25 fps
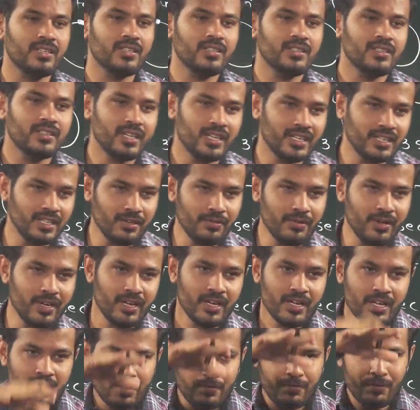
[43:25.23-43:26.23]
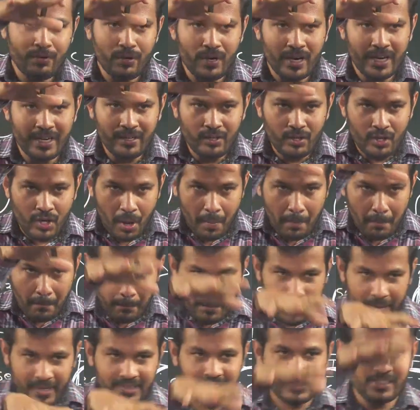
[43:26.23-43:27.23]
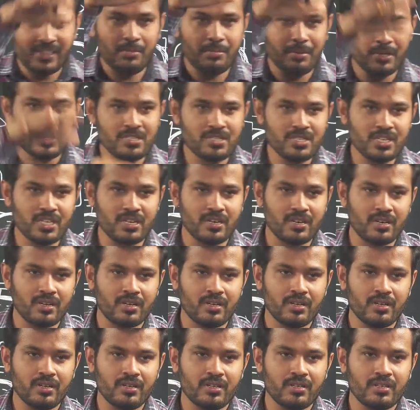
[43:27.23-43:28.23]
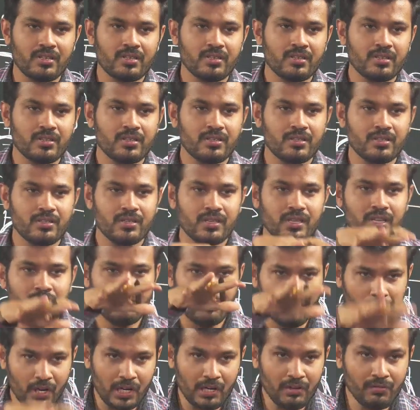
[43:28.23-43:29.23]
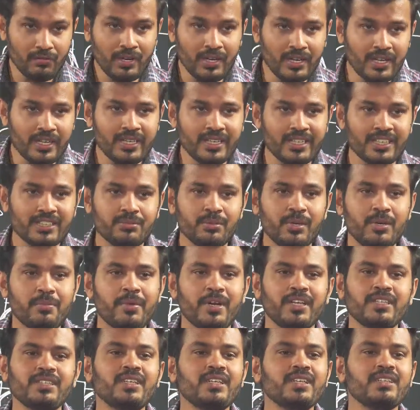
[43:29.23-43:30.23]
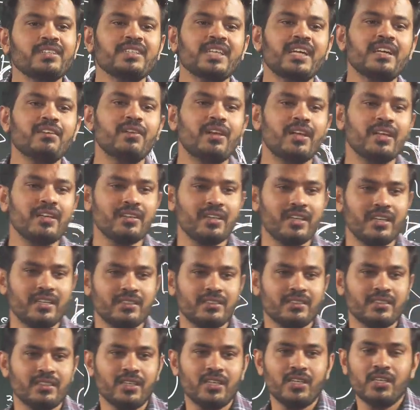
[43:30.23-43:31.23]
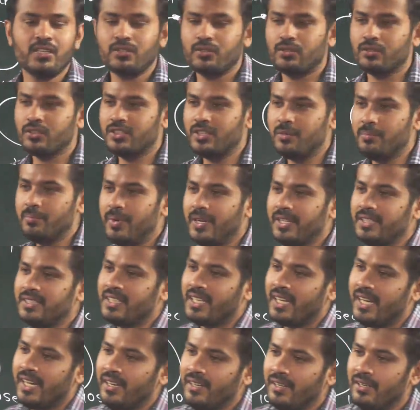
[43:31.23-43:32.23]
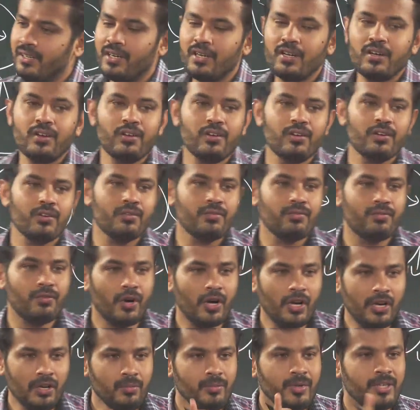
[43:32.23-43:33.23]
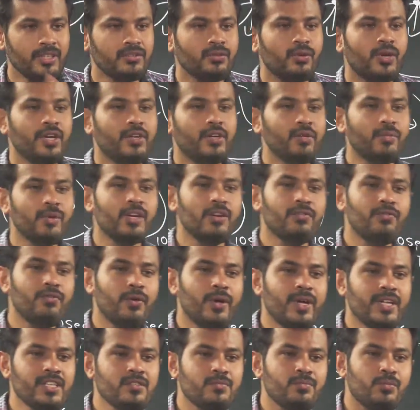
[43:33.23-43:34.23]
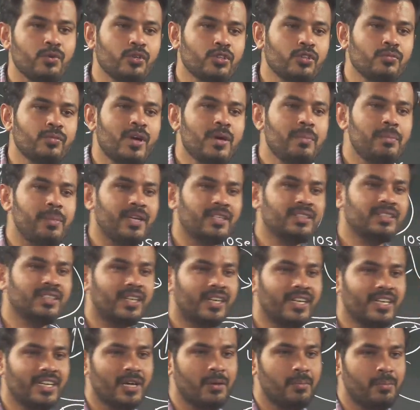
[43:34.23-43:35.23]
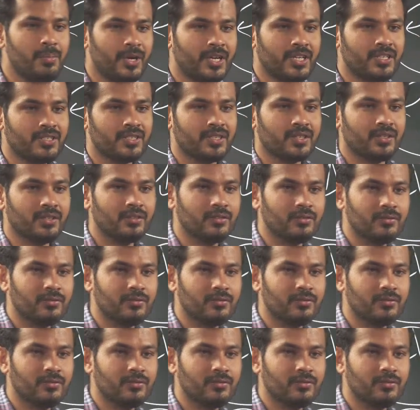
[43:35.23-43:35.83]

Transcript: The other way, if you try to compress the piston, the volume will decrease, but pressure inside will increase. So simply saying, volume is going to be influenced both by pressure and temperature.